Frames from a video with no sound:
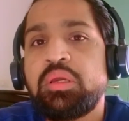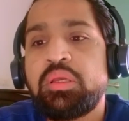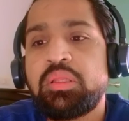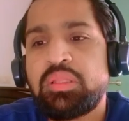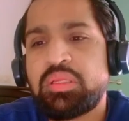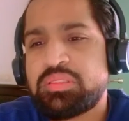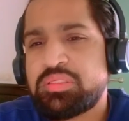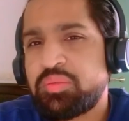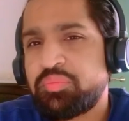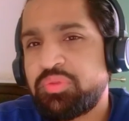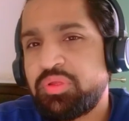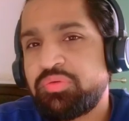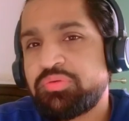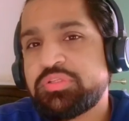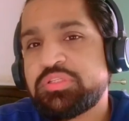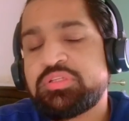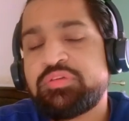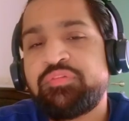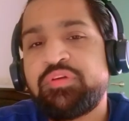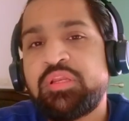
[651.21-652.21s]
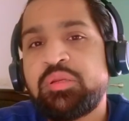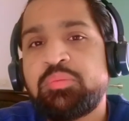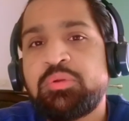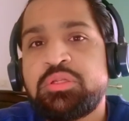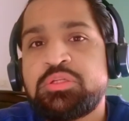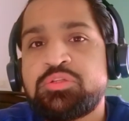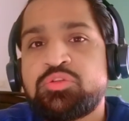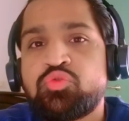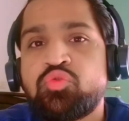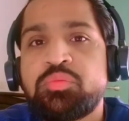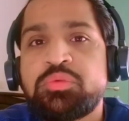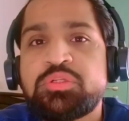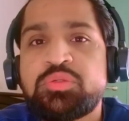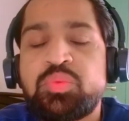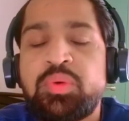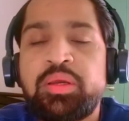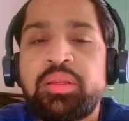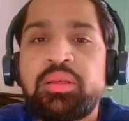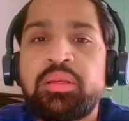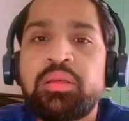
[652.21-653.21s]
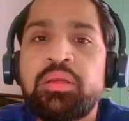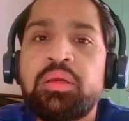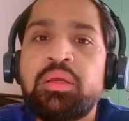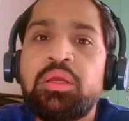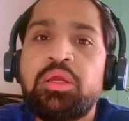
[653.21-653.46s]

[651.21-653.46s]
That's something which is available in Zoom as well.